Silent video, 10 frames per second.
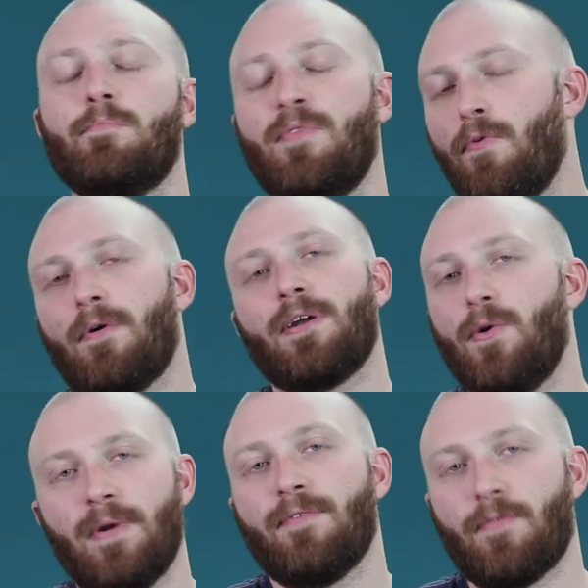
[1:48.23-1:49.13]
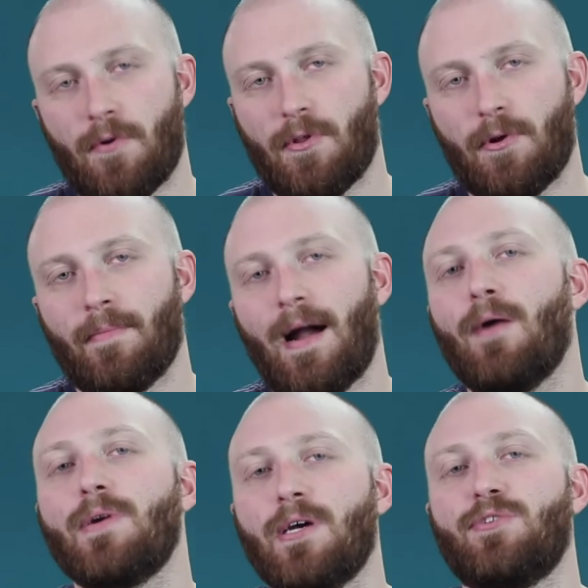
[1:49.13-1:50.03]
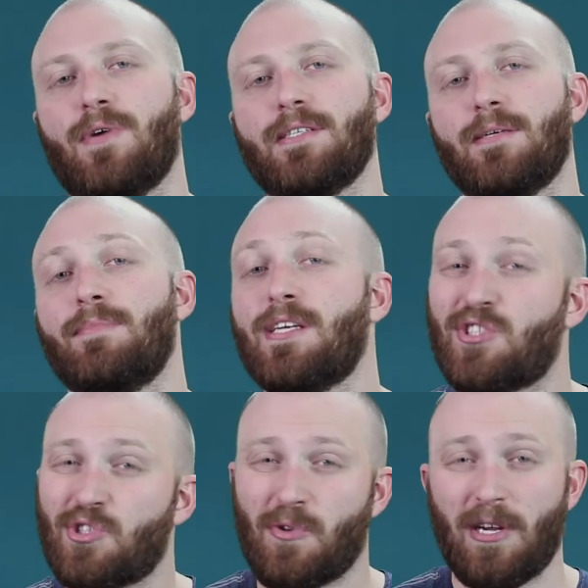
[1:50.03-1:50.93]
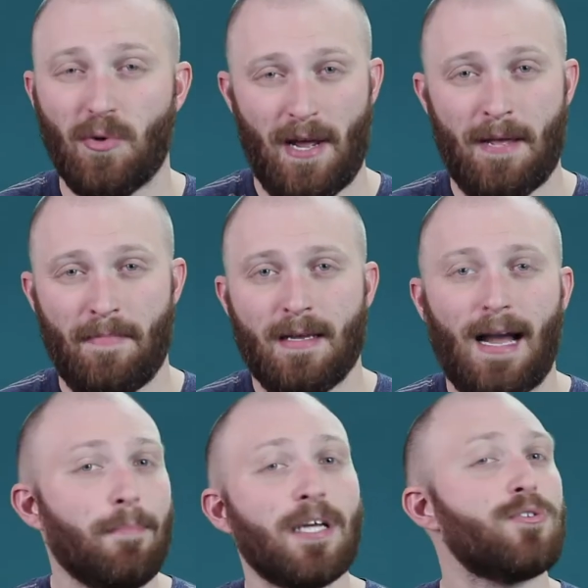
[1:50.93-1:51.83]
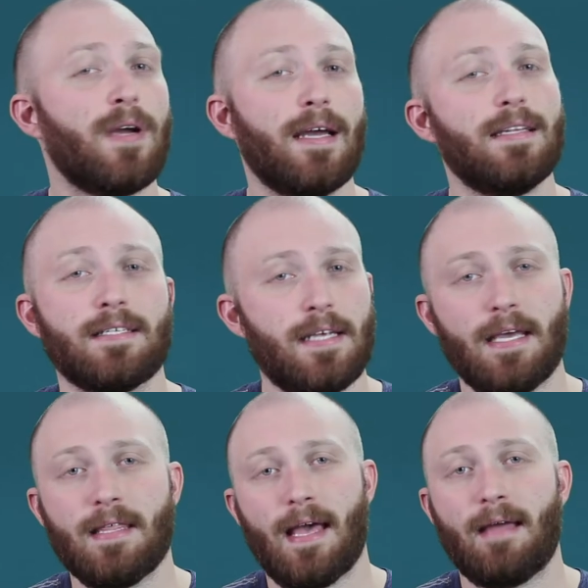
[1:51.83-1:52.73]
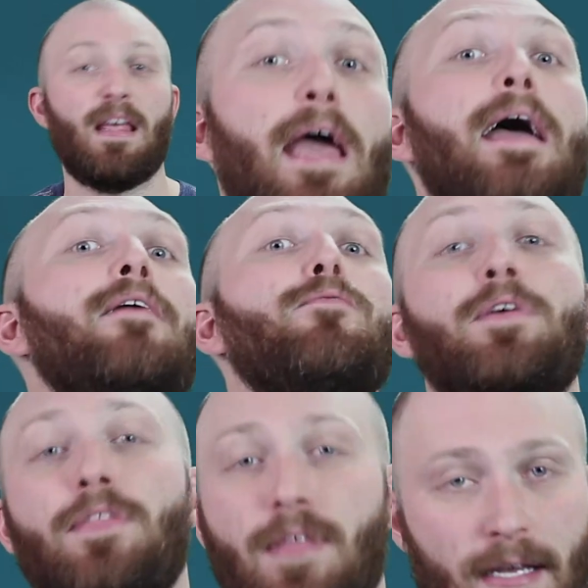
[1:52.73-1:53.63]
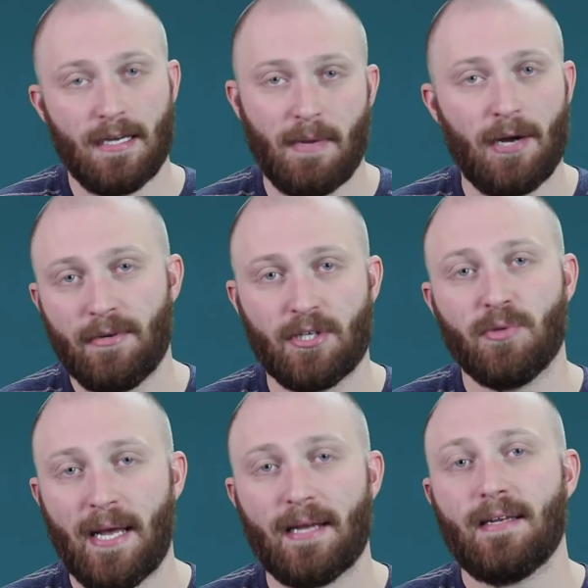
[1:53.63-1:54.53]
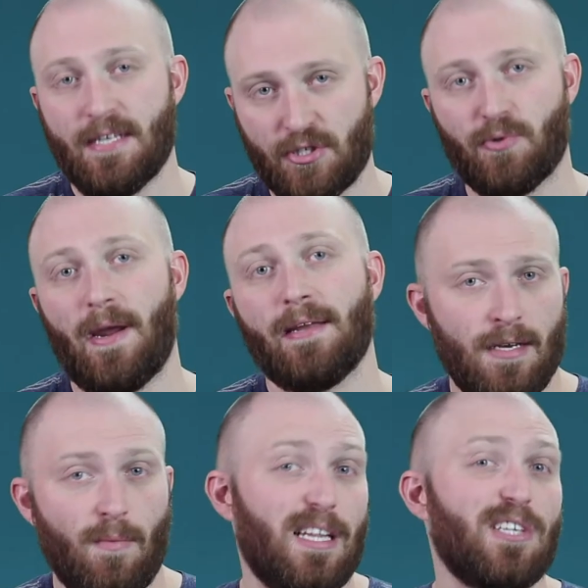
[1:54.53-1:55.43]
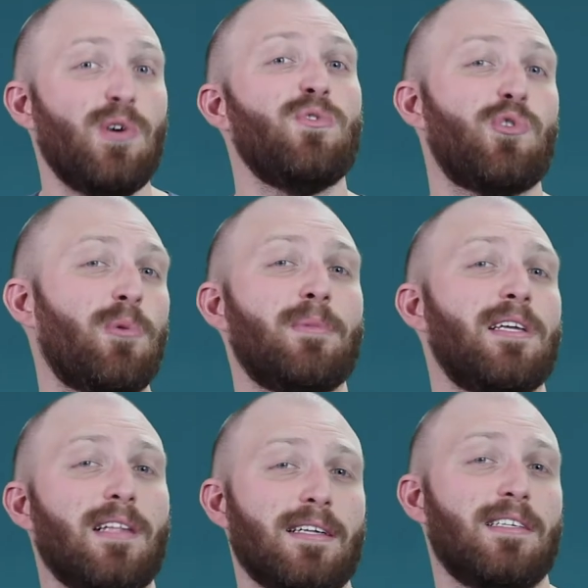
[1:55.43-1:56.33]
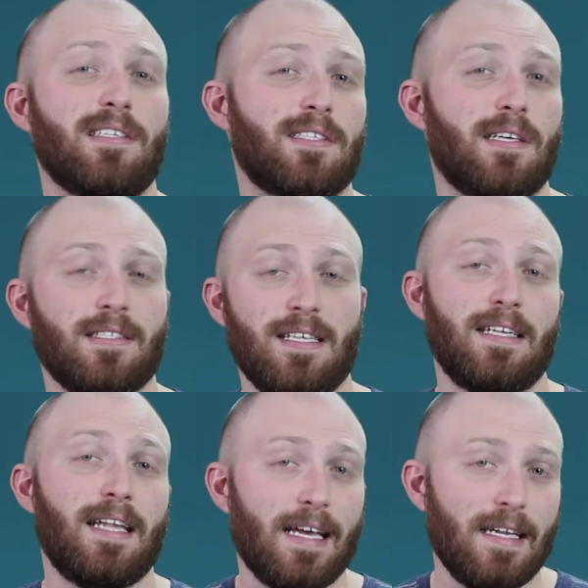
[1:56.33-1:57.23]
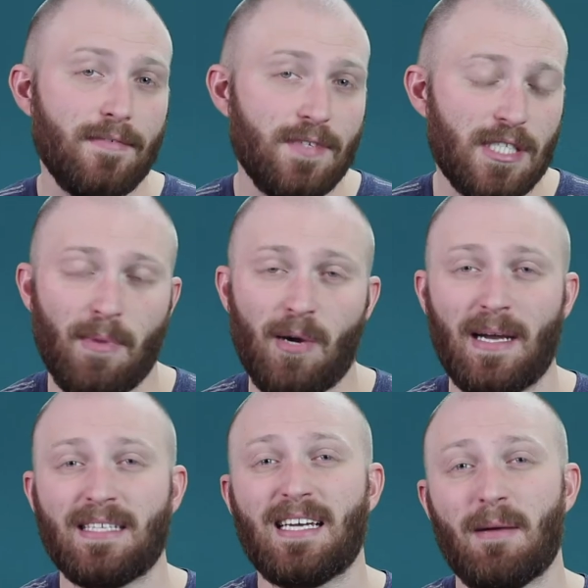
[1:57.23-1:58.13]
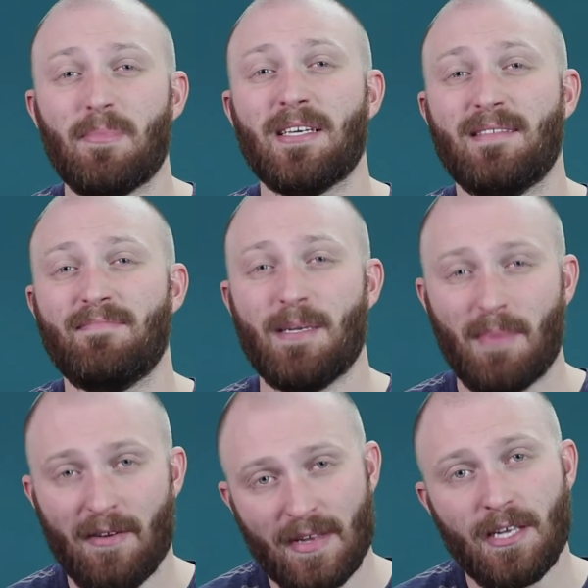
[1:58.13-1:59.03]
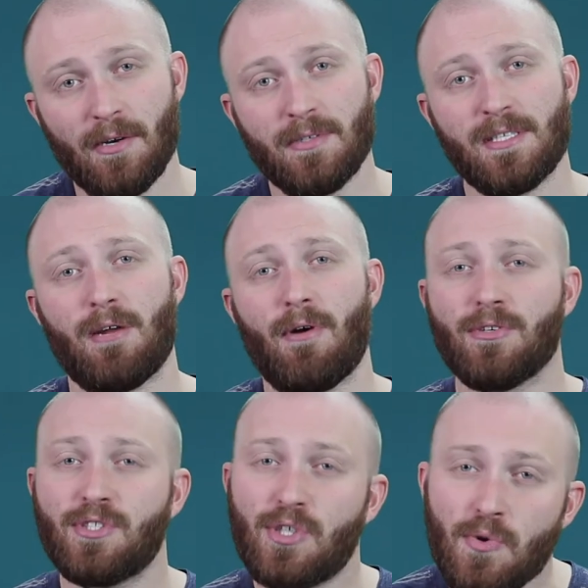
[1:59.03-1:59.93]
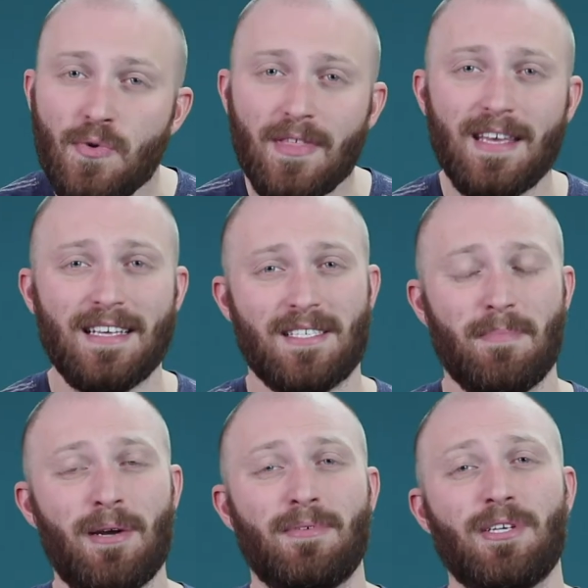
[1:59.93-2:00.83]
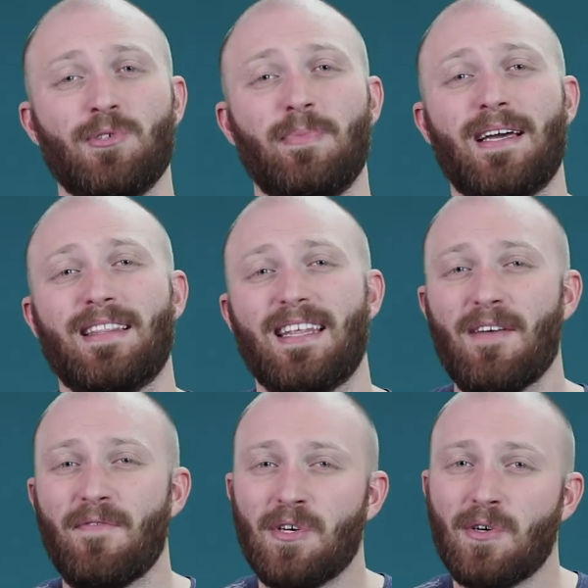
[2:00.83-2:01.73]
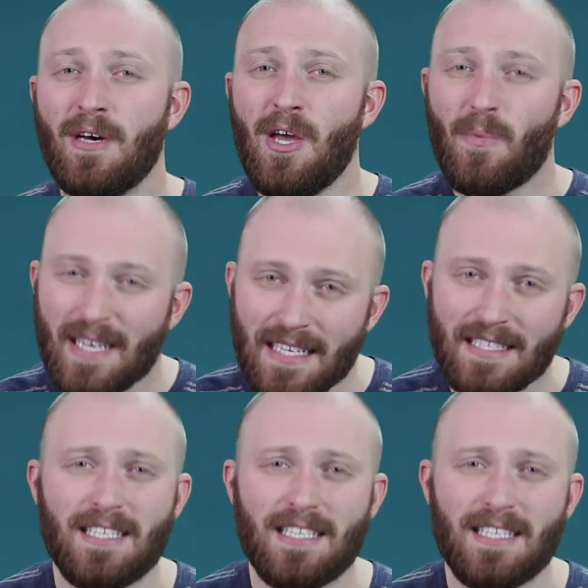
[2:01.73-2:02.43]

before I go any further, I want to address something straight away. I'm not trying to say that everything about Nickelback is great. While I don't normally like to discuss the negatives about my topic in my videos, there are two things about Nickelback that I feel we need to